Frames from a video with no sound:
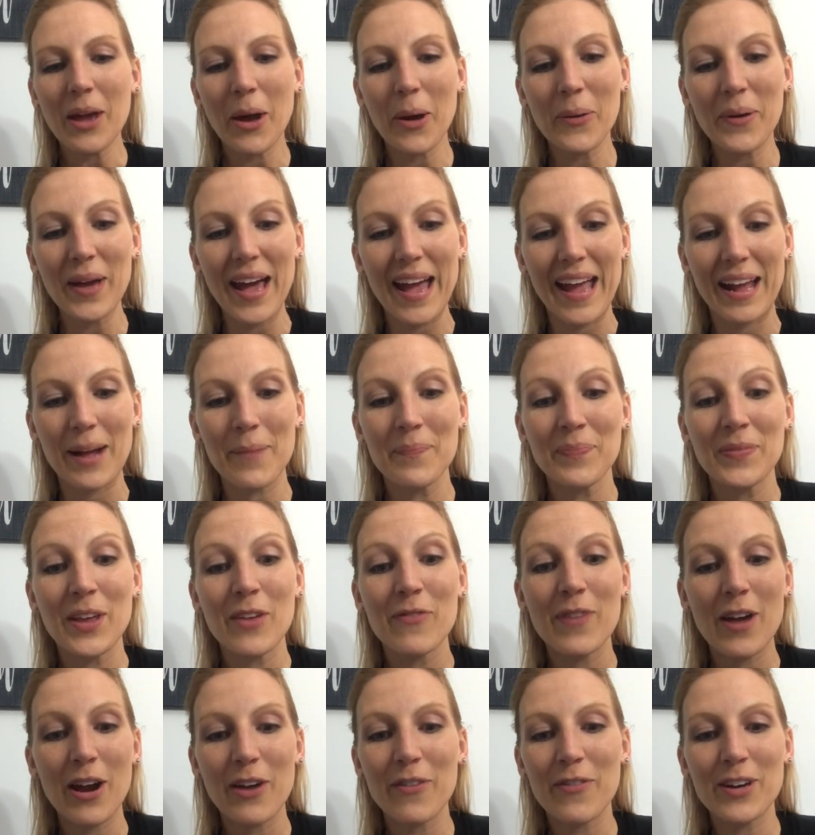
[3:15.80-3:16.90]
Okay,
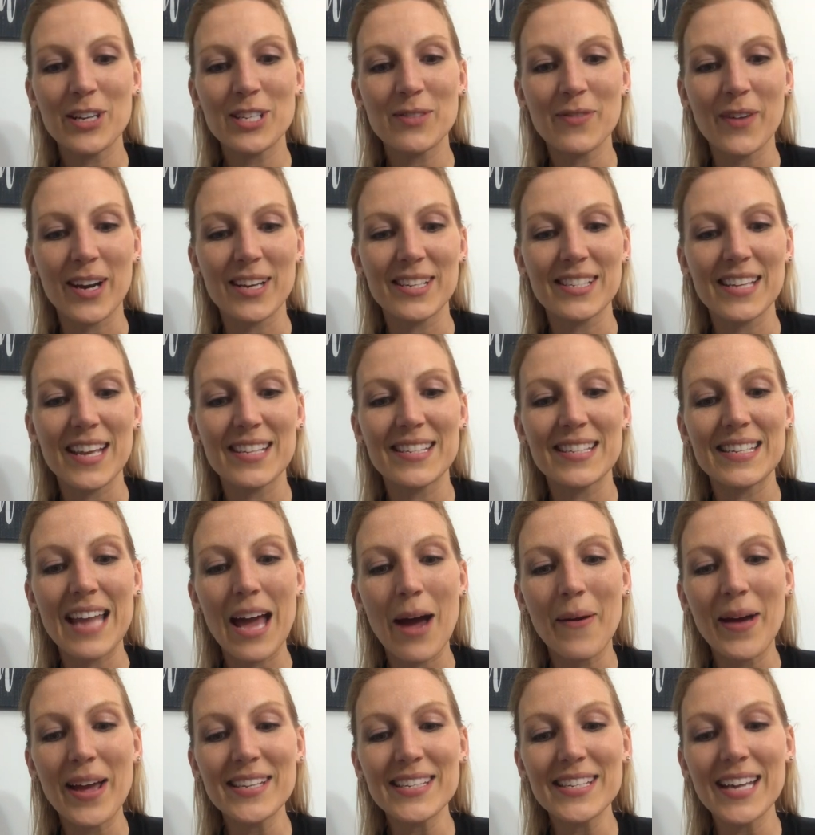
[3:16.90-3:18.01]
very first verse says,
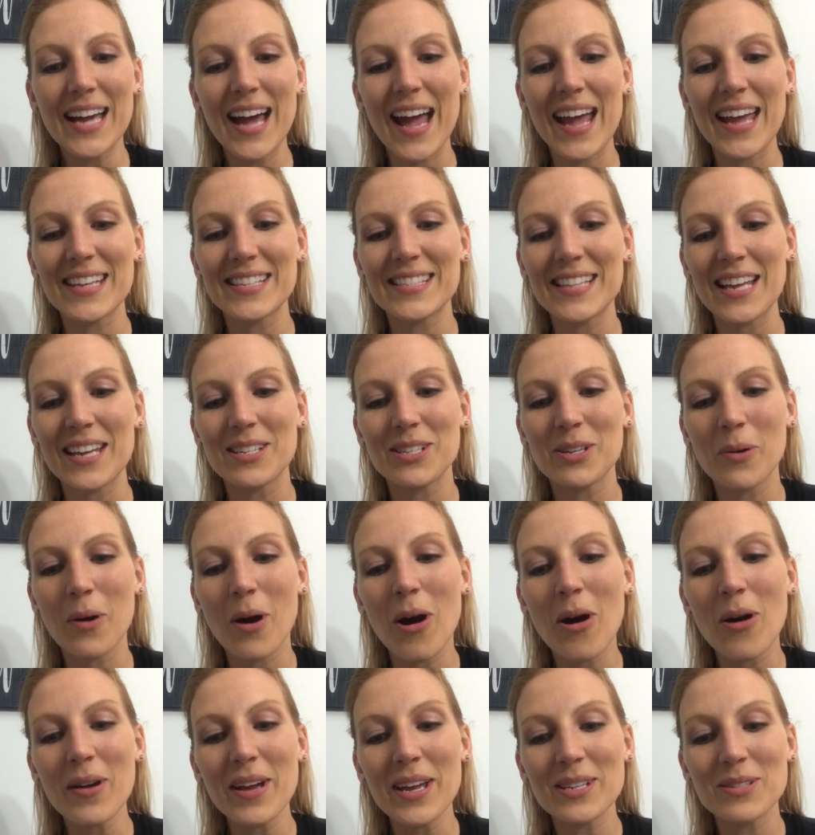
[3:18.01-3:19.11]
Now Hezekiah sent to
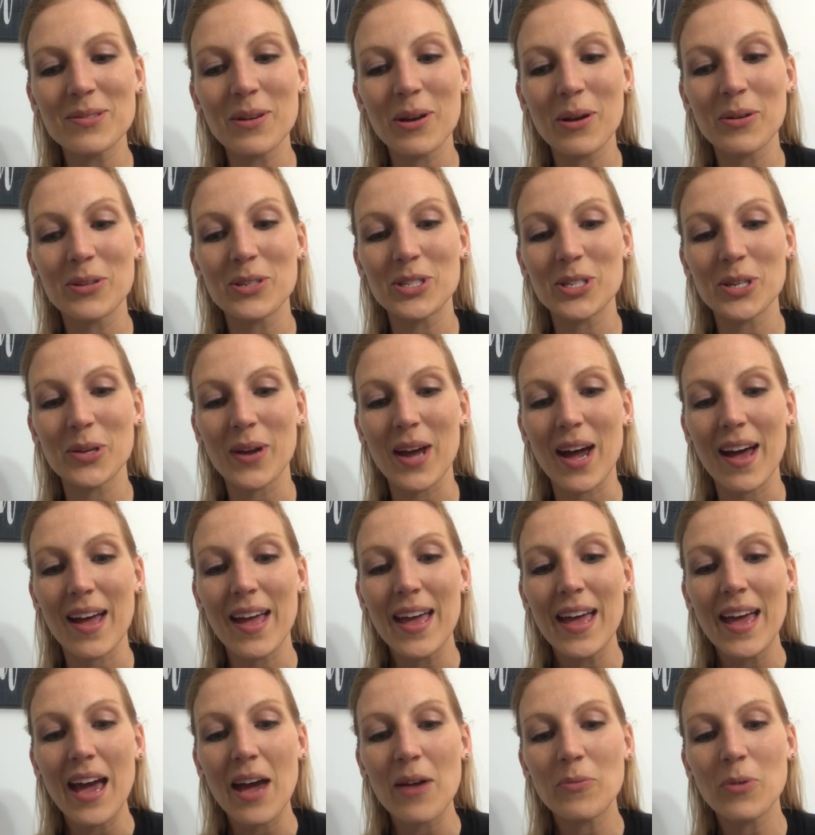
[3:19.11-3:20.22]
all Israel and Judah,
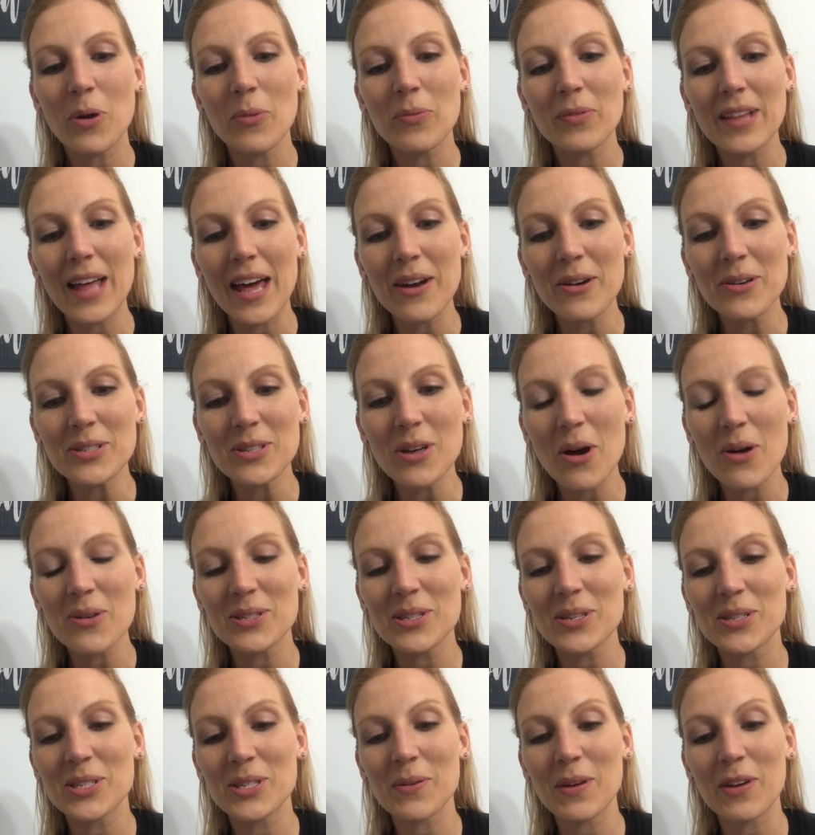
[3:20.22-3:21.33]
and wrote letters
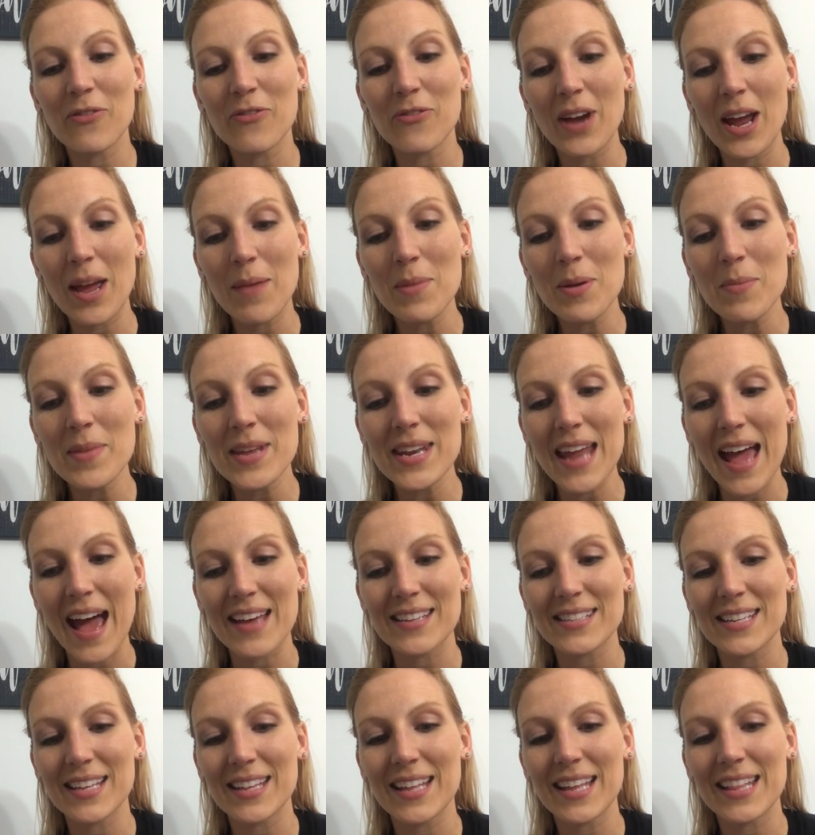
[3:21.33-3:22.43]
also to Ephraim and
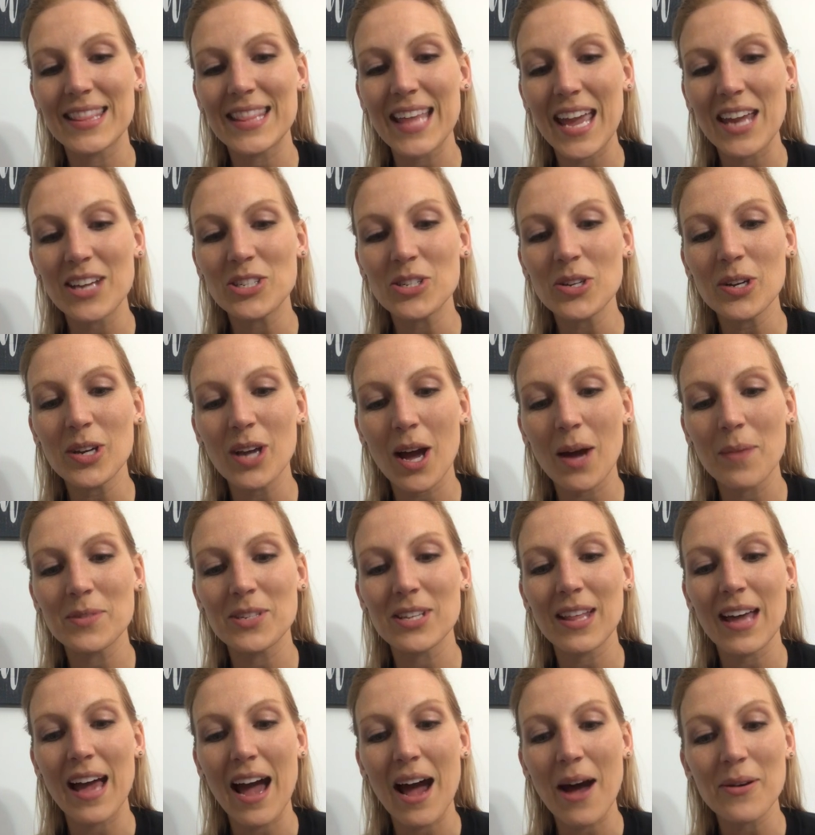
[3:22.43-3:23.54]
Manasseh that they should come
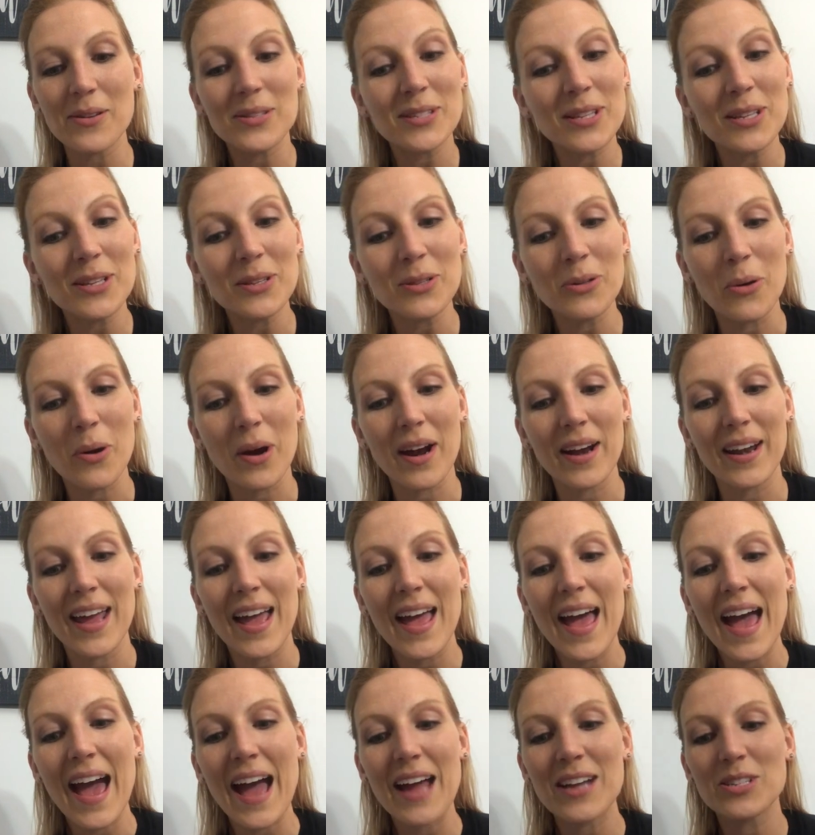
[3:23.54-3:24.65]
to the house of the Lord
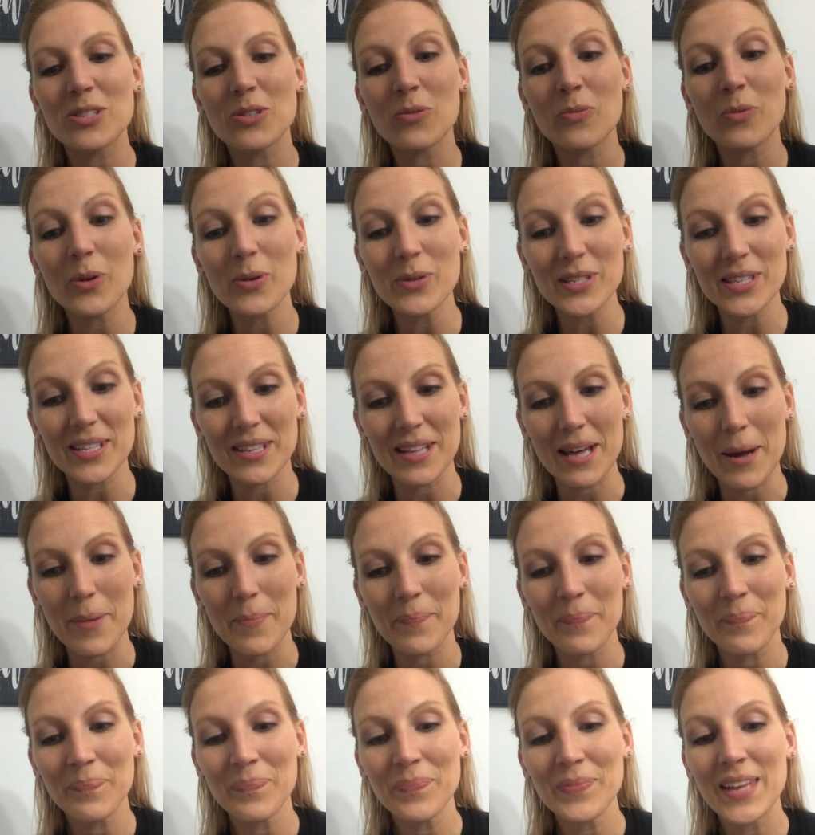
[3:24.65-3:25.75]
at
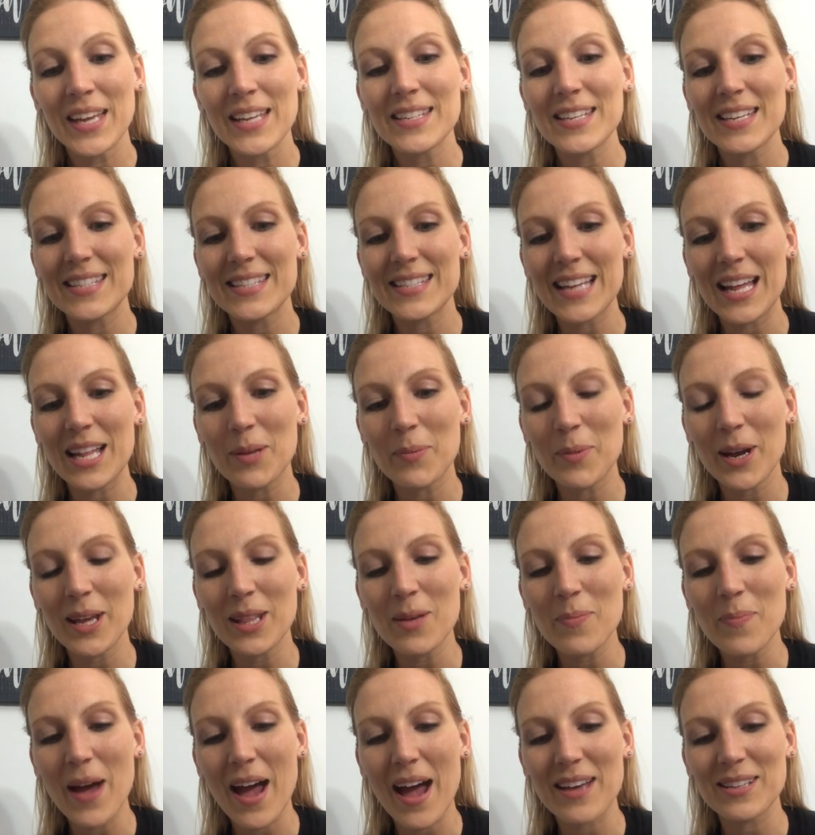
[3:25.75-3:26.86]
Jerusalem to celebrate
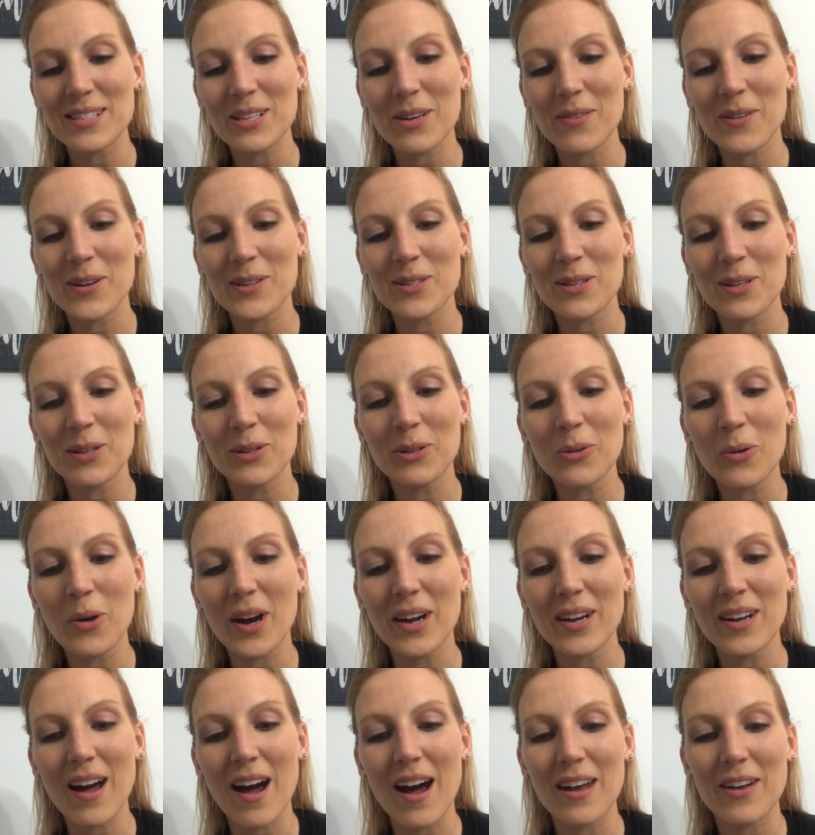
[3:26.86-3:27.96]
the Passover to the
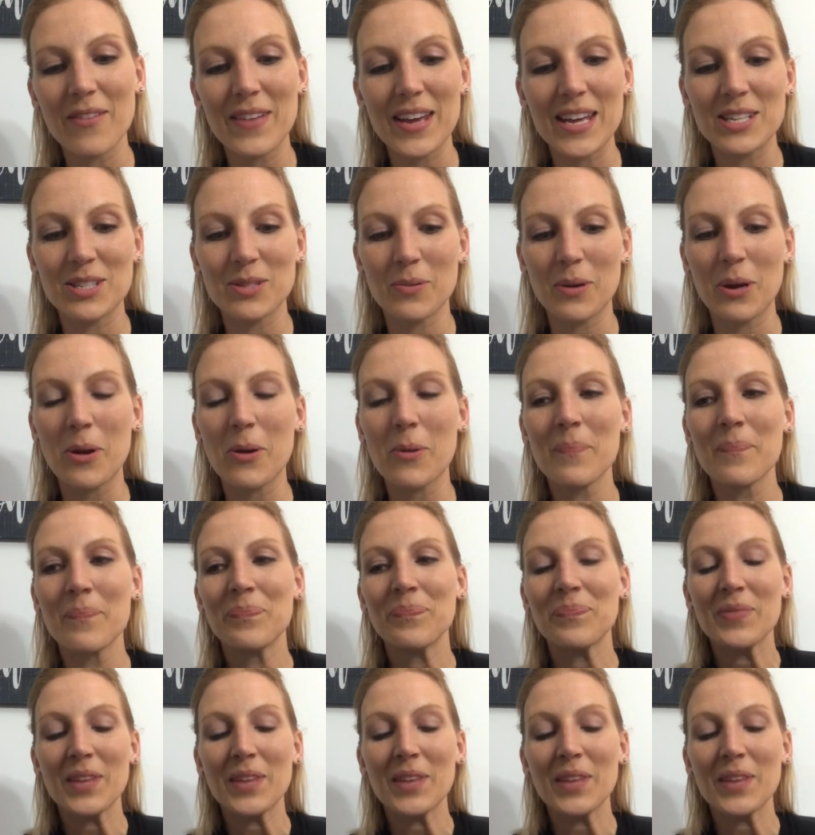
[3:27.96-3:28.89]
Lord God of Israel.